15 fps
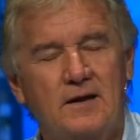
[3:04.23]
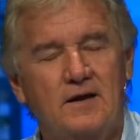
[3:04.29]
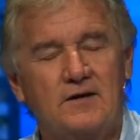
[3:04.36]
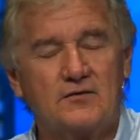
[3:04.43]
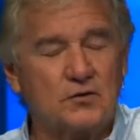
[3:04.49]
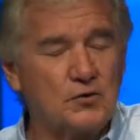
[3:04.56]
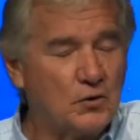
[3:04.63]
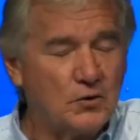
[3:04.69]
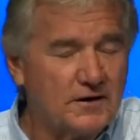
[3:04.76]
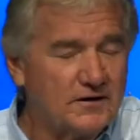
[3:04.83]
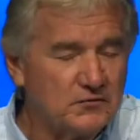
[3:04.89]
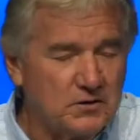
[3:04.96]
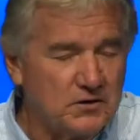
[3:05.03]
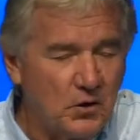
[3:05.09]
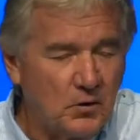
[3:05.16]
So, Lord,
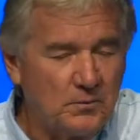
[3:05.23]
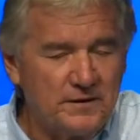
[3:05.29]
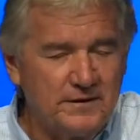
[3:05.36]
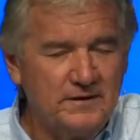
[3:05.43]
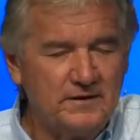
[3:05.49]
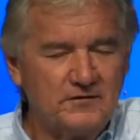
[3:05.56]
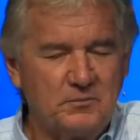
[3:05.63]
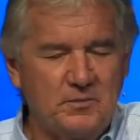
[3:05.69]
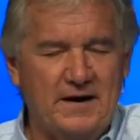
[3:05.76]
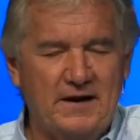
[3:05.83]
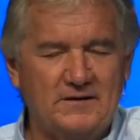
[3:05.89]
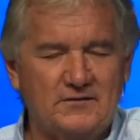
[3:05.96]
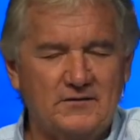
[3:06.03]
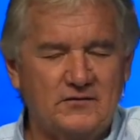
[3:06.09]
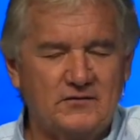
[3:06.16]
as we open this
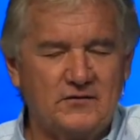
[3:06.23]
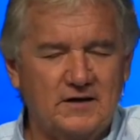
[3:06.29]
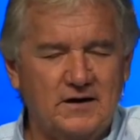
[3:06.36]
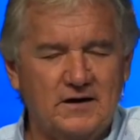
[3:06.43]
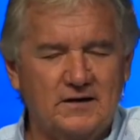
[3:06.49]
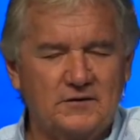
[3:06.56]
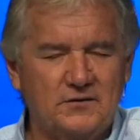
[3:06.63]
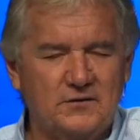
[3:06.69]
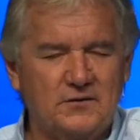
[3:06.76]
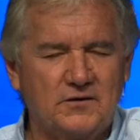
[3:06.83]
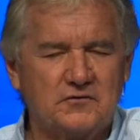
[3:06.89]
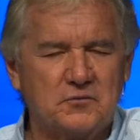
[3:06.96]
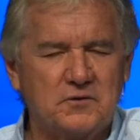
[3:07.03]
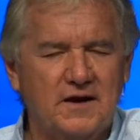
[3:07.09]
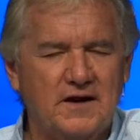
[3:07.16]
passage together,
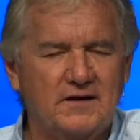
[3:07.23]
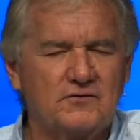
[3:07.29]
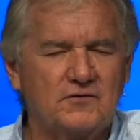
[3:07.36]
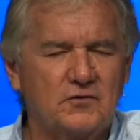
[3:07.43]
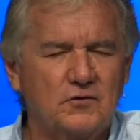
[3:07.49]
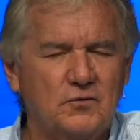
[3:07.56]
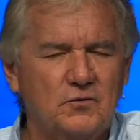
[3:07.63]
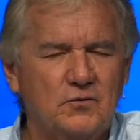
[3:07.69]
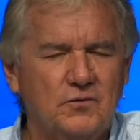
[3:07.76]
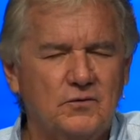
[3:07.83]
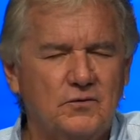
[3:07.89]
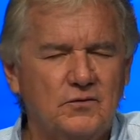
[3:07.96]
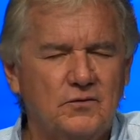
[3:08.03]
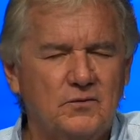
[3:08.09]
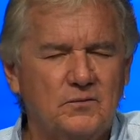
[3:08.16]
as we ask you
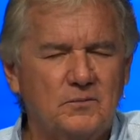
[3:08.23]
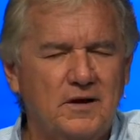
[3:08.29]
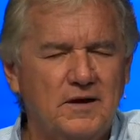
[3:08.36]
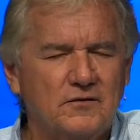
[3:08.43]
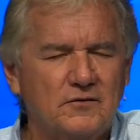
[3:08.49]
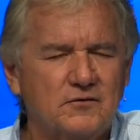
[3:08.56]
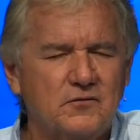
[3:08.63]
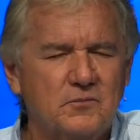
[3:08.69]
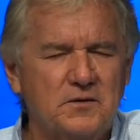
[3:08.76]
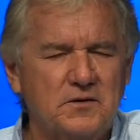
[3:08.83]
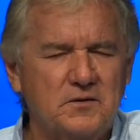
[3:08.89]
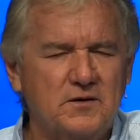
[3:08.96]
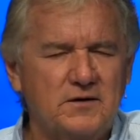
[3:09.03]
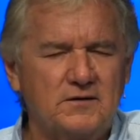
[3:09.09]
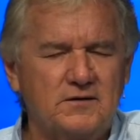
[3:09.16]
by your
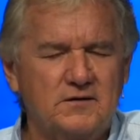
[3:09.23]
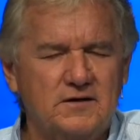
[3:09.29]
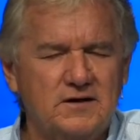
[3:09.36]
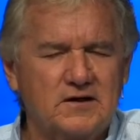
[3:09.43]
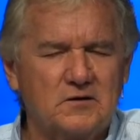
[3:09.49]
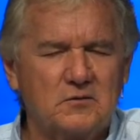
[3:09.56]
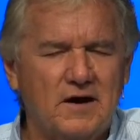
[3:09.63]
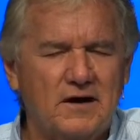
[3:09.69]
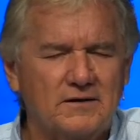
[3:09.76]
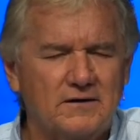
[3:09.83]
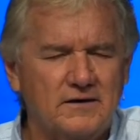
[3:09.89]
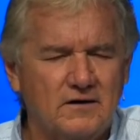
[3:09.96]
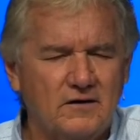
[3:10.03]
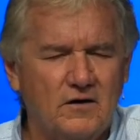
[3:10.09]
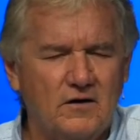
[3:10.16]
Spirit to dig around in
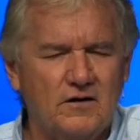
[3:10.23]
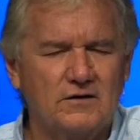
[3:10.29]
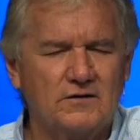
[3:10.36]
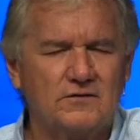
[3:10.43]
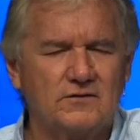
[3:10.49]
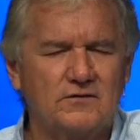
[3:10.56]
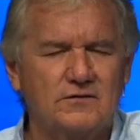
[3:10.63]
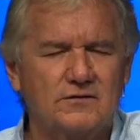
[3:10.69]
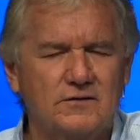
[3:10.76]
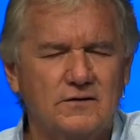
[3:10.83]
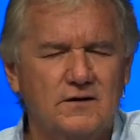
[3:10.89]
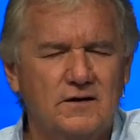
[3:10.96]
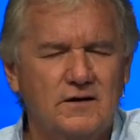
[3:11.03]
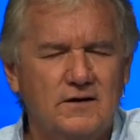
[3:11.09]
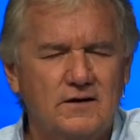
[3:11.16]
our hearts and
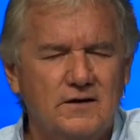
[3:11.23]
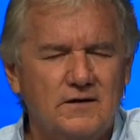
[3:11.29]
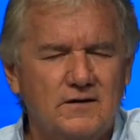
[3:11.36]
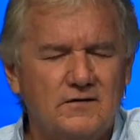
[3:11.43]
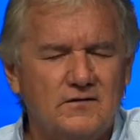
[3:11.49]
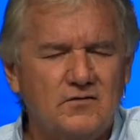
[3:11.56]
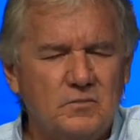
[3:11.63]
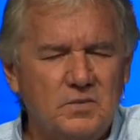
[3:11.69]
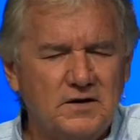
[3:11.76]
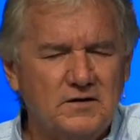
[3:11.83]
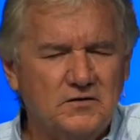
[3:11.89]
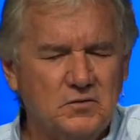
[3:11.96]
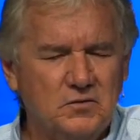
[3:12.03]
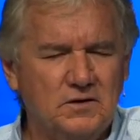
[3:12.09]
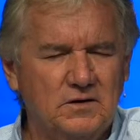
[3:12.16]
speak
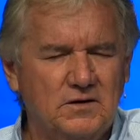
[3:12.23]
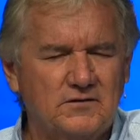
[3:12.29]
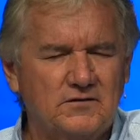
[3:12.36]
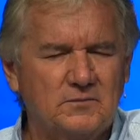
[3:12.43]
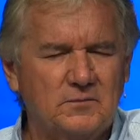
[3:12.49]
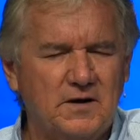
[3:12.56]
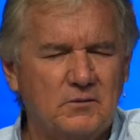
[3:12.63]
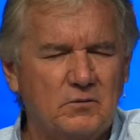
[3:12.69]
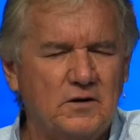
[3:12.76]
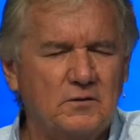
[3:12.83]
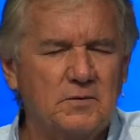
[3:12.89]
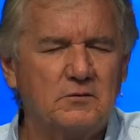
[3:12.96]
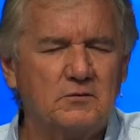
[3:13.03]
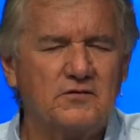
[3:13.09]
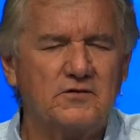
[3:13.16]
to us, may we
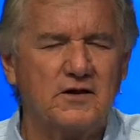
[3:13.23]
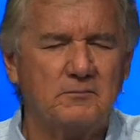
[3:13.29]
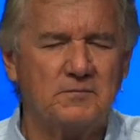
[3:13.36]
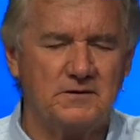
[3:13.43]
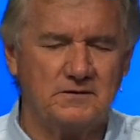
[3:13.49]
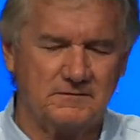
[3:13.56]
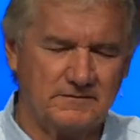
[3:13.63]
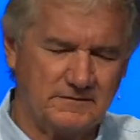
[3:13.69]
be receptive.